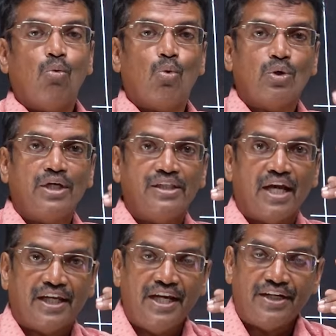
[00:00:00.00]
Only
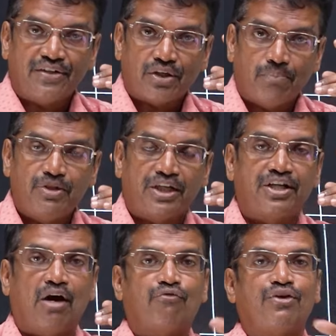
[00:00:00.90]
the heat,
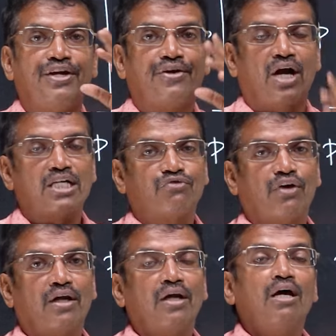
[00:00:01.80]
subject of heat
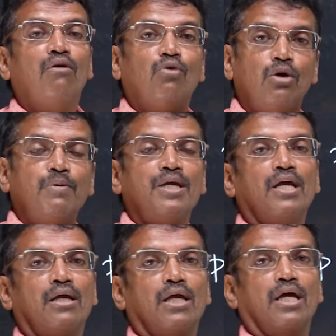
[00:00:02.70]
transfer would
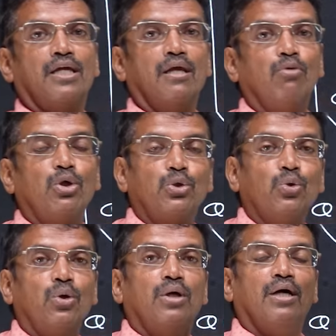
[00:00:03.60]
be uh, able
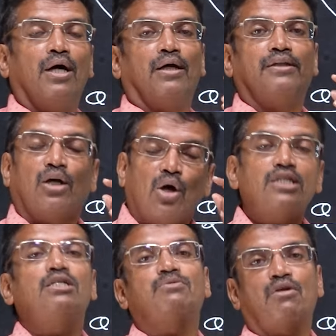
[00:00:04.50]
to uh, the
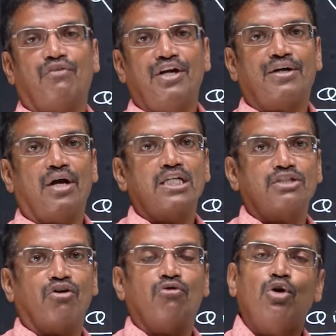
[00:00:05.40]
concepts of heat
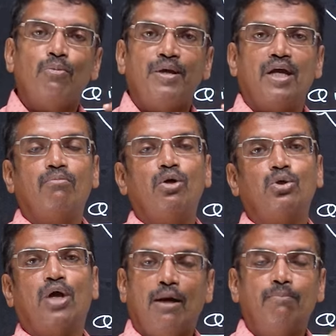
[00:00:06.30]
transfer would be able
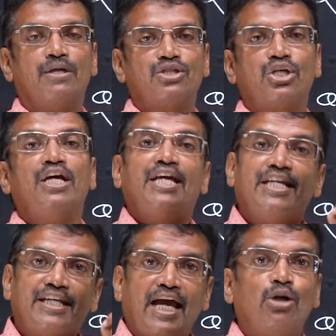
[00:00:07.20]
to help us
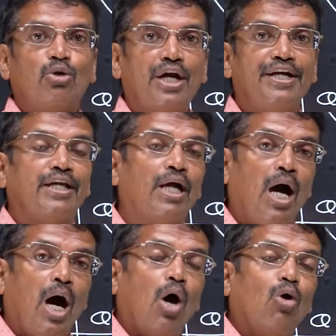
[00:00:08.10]
in calculating
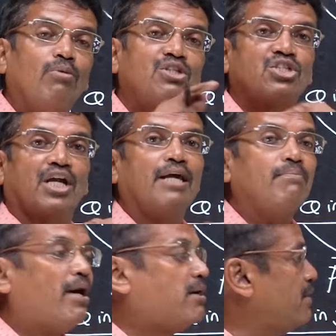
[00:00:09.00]
how much
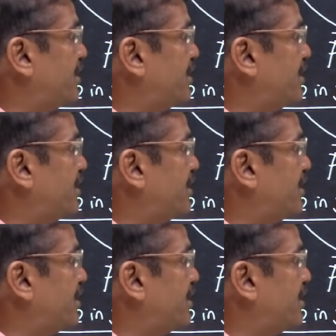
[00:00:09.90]
time might be